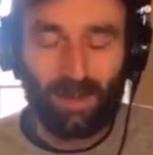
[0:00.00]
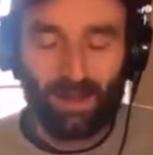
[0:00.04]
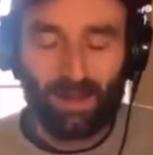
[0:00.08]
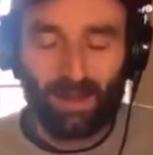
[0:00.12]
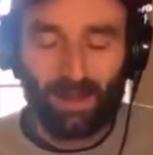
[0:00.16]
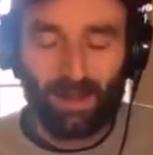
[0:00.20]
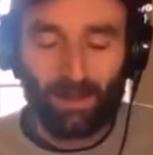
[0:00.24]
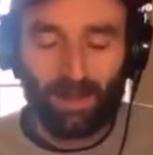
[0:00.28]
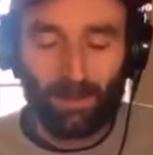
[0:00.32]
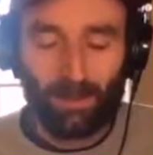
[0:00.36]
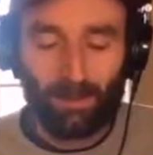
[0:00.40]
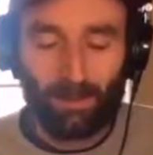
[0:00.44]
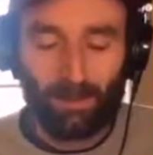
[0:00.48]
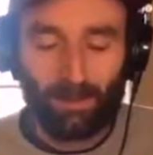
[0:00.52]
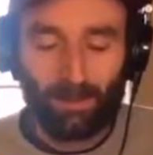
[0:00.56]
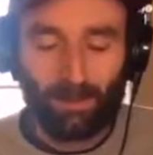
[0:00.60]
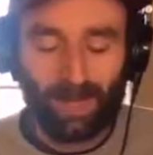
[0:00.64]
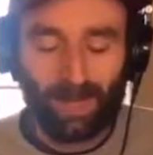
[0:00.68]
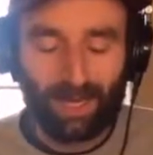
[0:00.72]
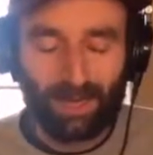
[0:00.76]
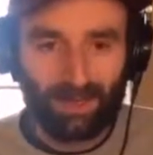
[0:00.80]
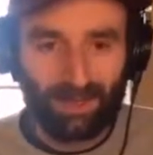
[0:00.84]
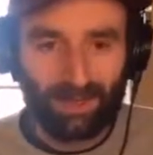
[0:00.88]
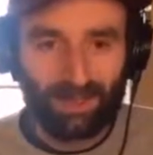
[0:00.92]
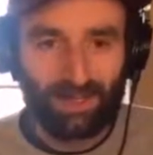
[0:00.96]

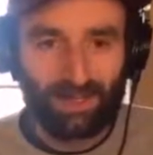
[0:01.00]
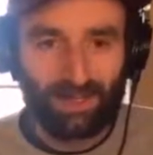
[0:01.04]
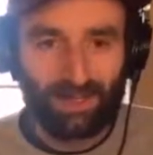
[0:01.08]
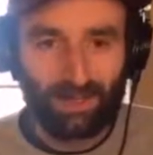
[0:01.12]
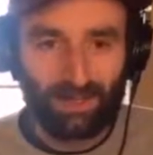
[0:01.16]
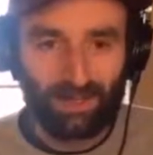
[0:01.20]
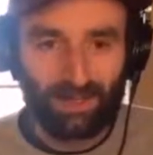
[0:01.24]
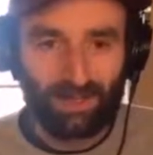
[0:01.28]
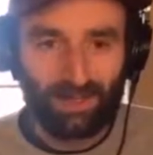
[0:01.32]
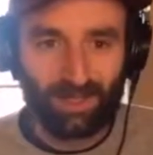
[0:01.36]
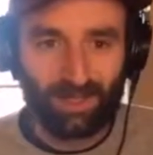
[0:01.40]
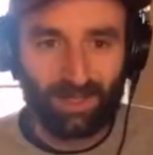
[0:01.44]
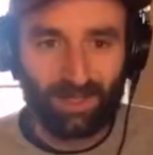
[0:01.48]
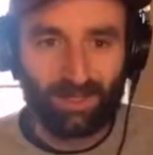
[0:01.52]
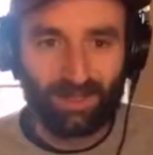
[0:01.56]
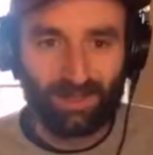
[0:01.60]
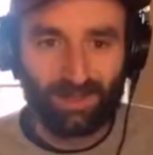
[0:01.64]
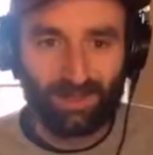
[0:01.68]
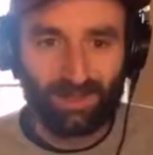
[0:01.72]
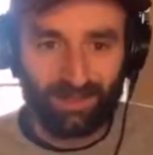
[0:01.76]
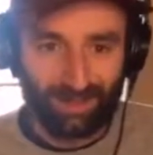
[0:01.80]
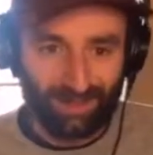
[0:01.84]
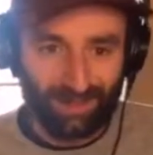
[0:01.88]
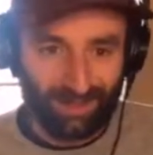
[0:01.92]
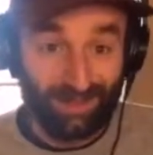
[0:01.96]
But I like the spirit of
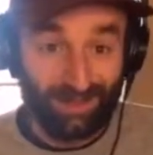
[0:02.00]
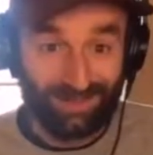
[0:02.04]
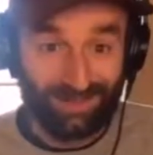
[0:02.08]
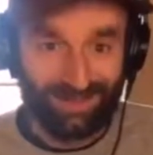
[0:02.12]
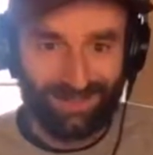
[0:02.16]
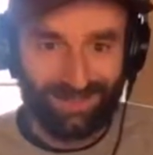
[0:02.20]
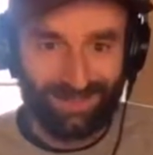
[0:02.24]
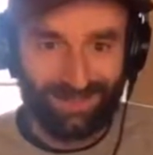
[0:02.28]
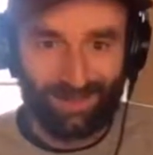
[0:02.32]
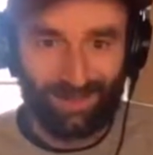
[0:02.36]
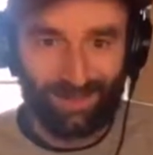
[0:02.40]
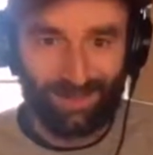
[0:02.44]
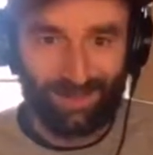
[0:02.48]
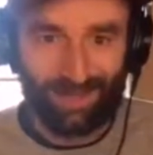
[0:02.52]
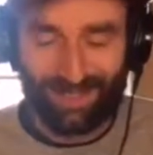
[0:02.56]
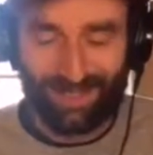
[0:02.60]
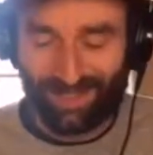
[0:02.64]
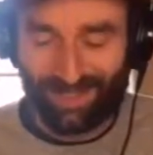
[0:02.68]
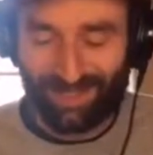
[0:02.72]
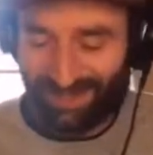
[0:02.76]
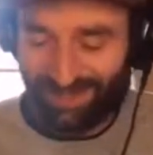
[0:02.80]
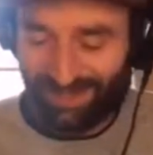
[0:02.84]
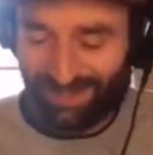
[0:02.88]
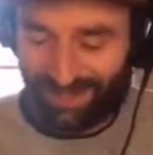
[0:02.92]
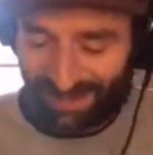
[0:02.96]
it, like spirit,
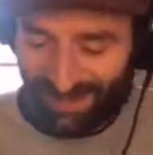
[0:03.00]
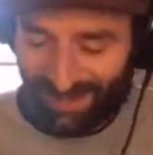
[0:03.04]
get it?